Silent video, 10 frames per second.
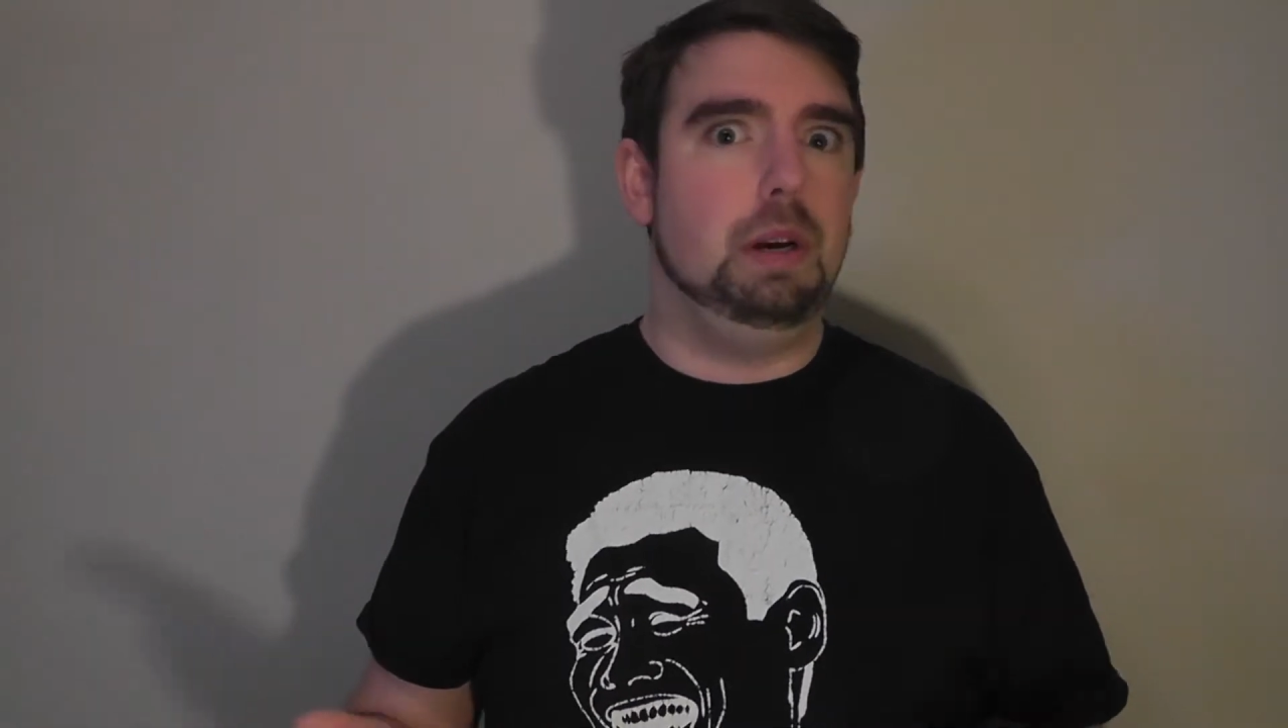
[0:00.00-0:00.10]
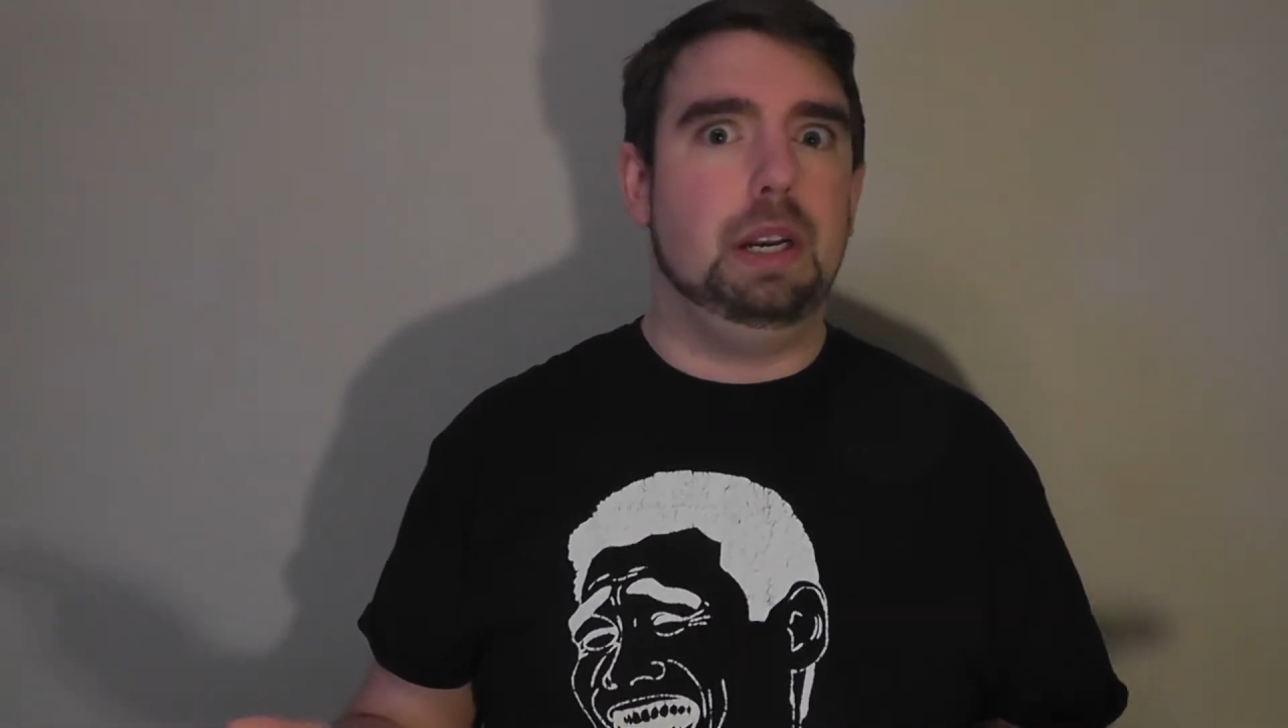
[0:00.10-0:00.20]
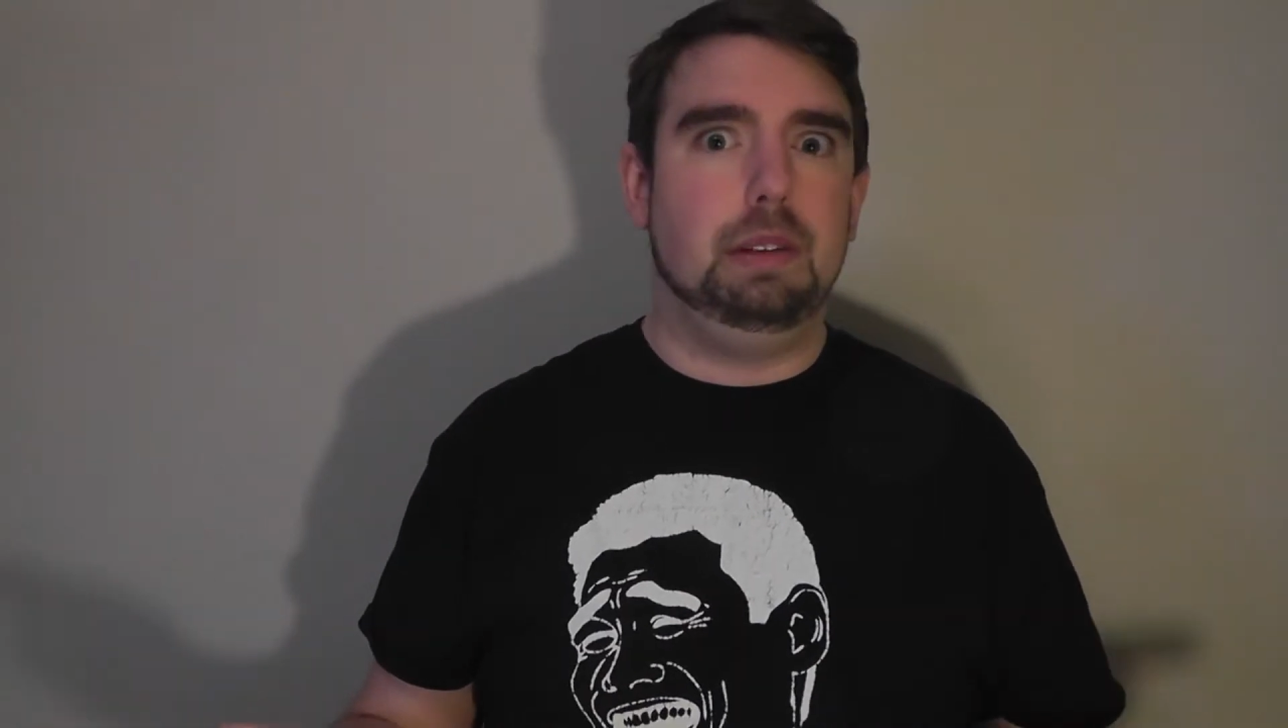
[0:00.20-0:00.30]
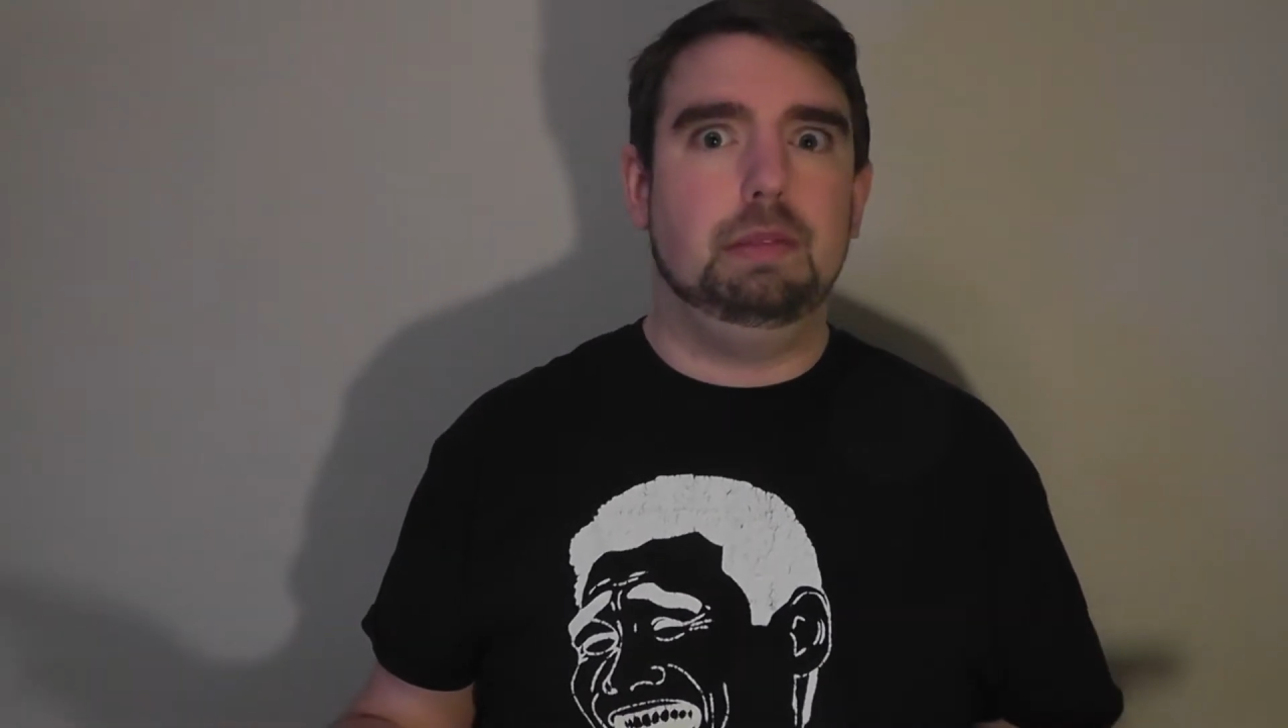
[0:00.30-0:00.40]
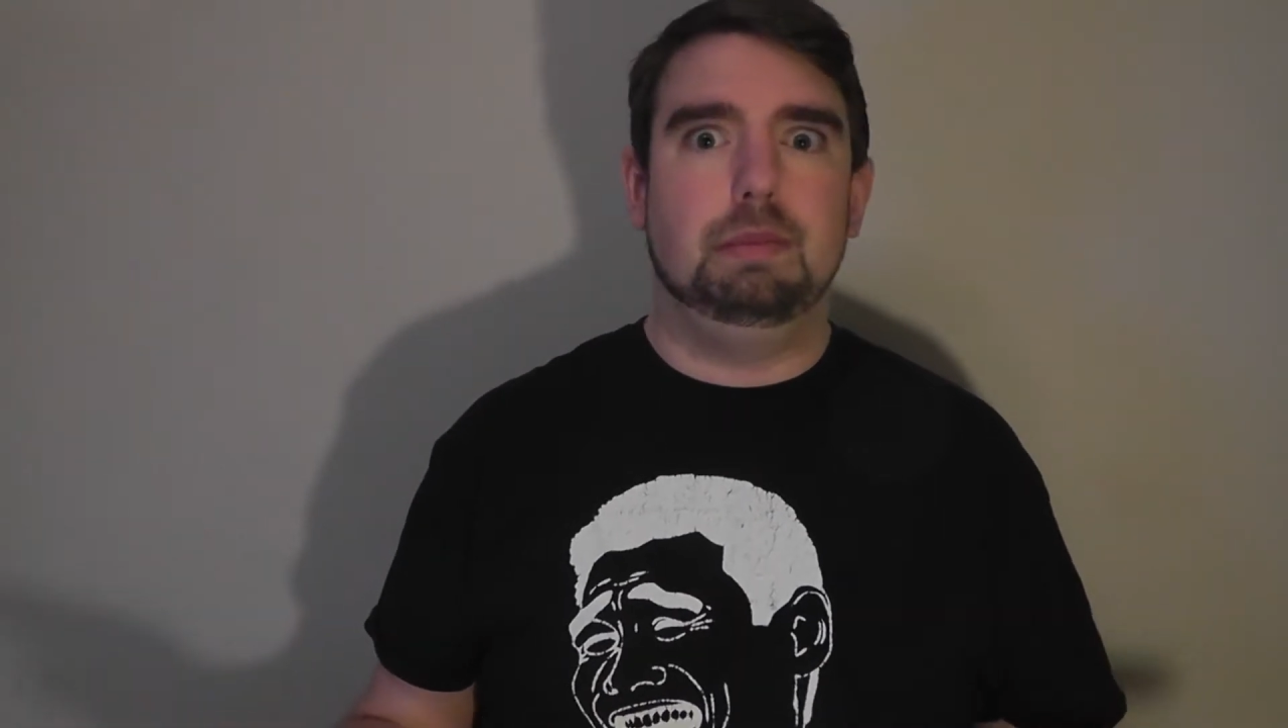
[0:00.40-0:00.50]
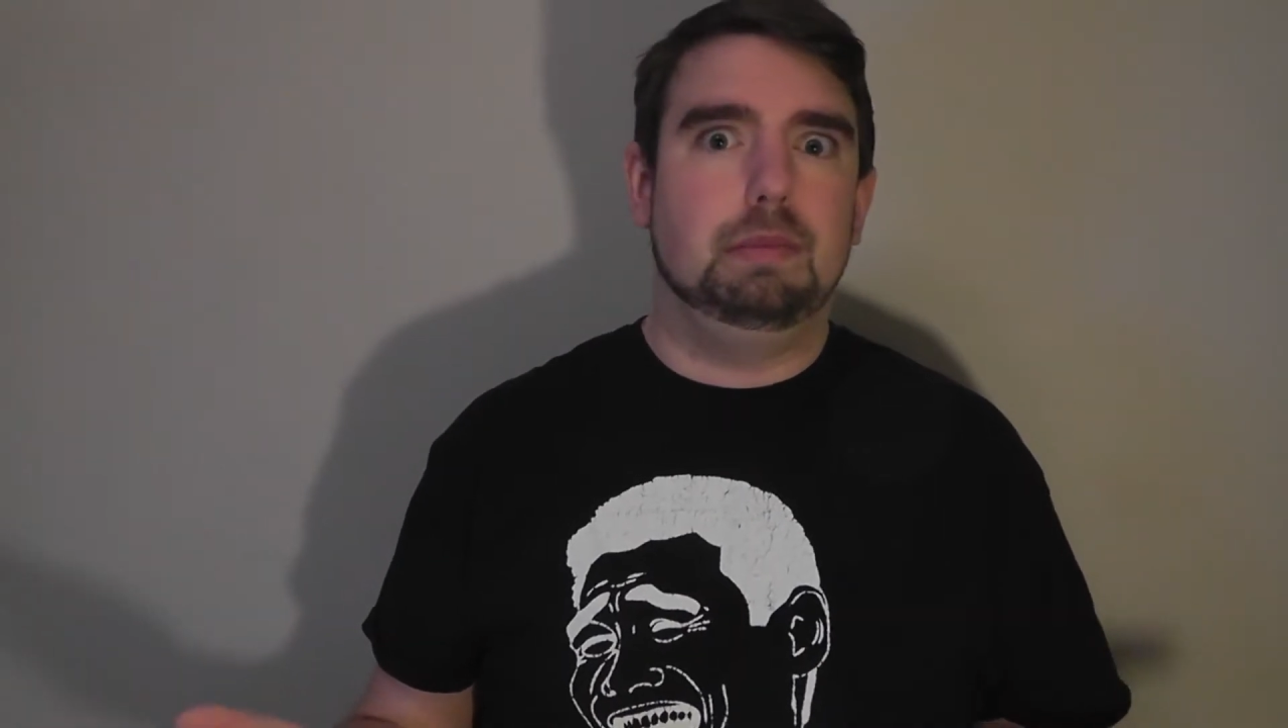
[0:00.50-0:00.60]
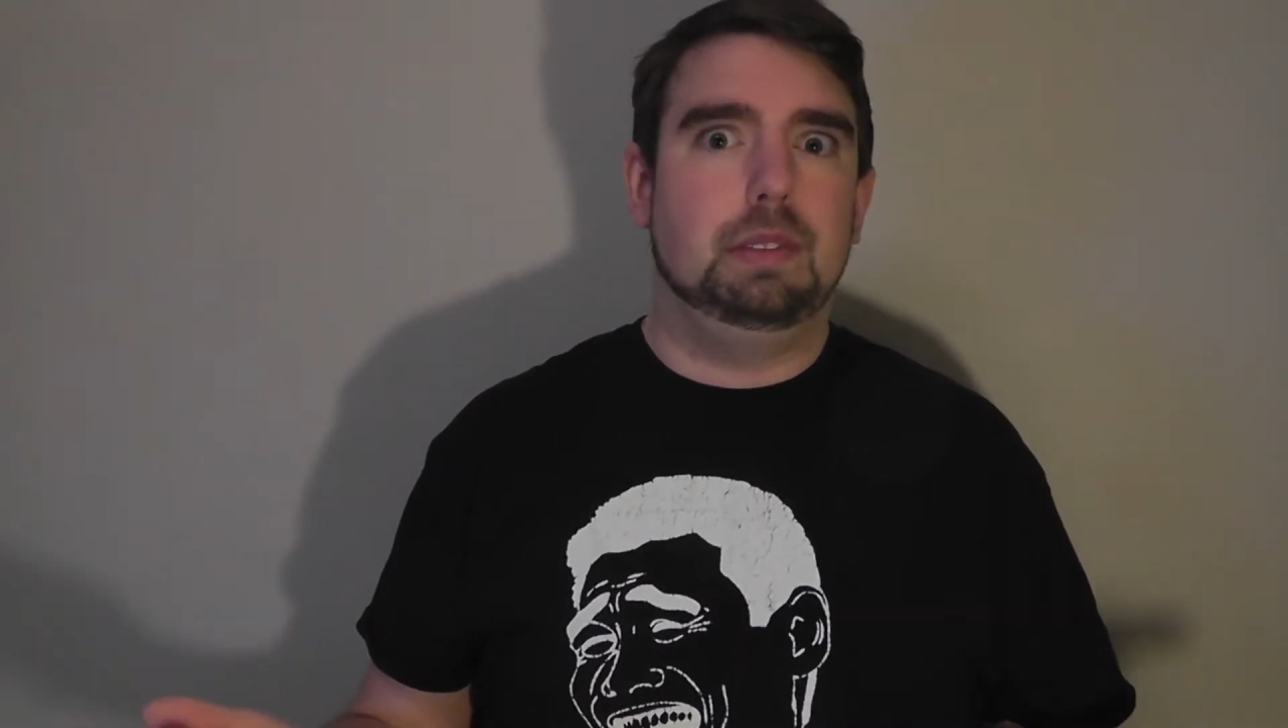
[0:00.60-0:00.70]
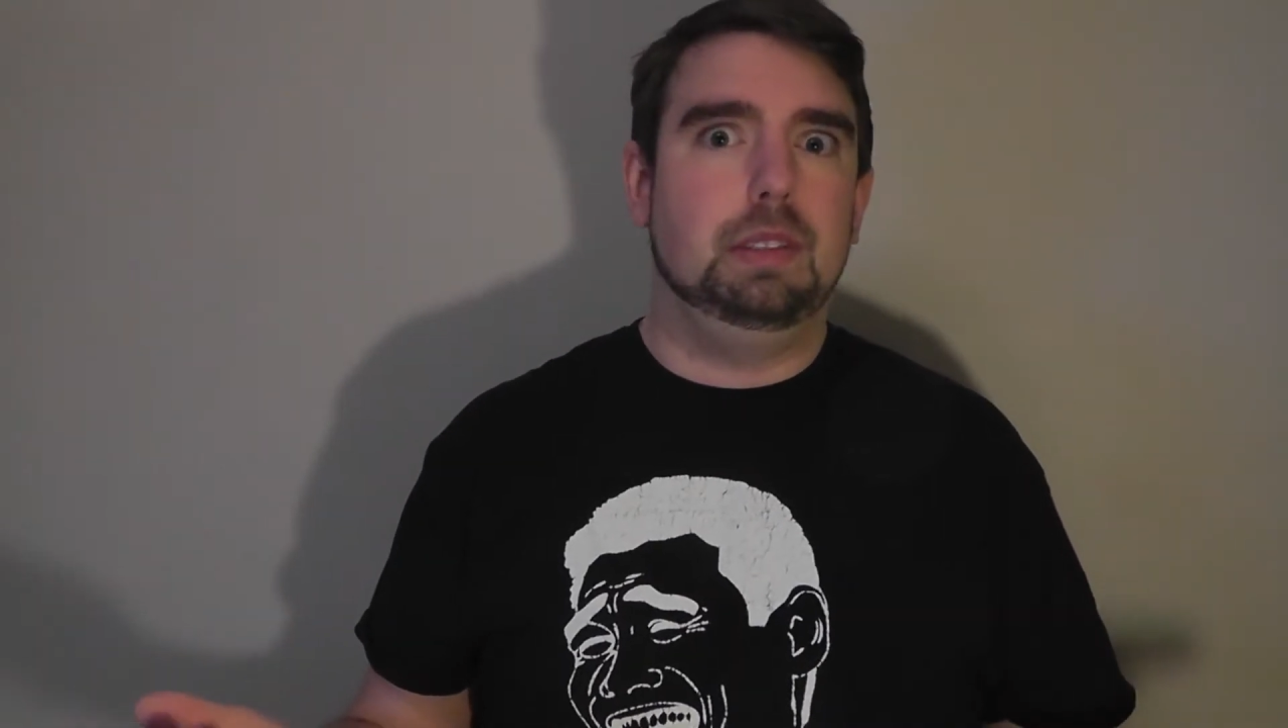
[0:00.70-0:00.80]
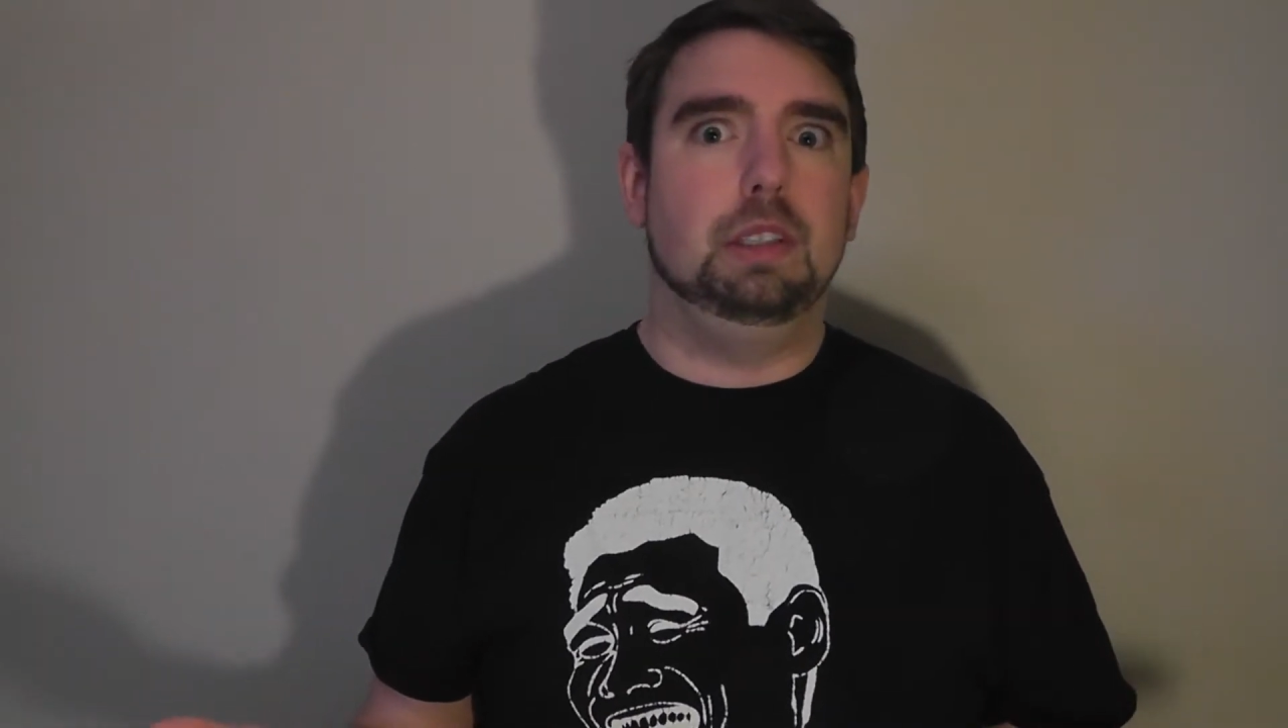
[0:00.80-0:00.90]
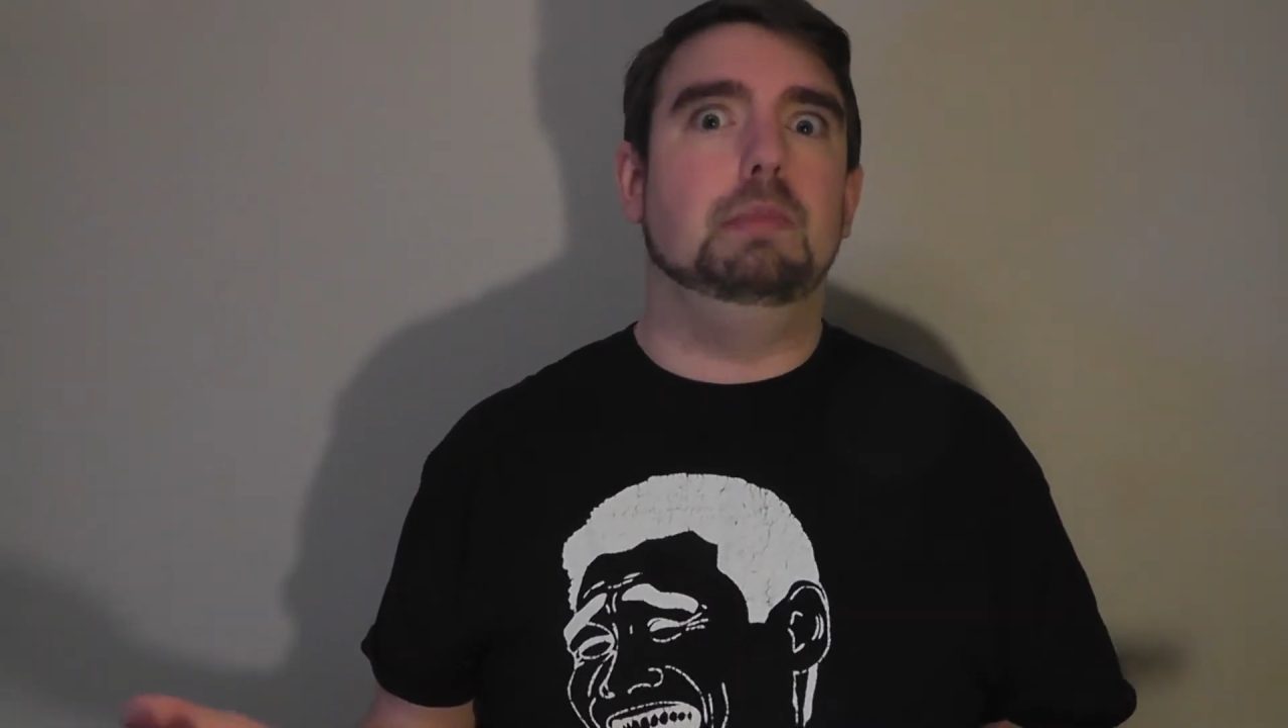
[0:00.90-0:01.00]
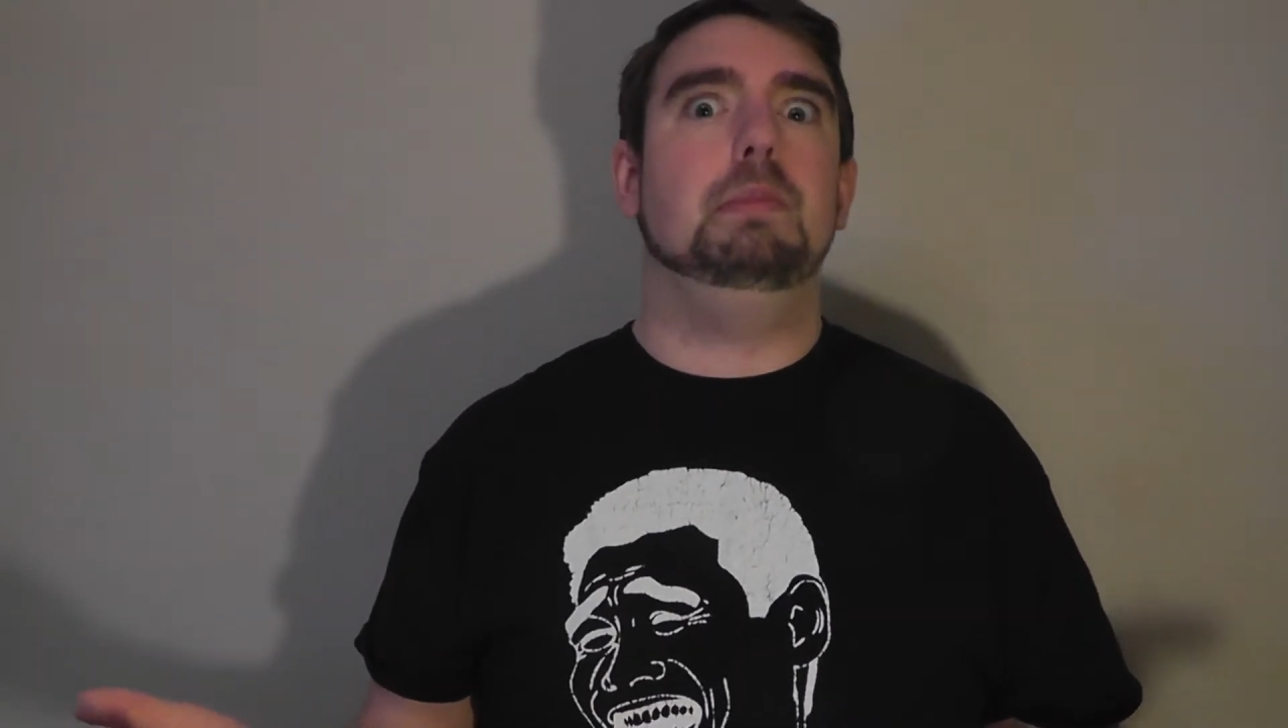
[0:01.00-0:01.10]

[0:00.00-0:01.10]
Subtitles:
When you're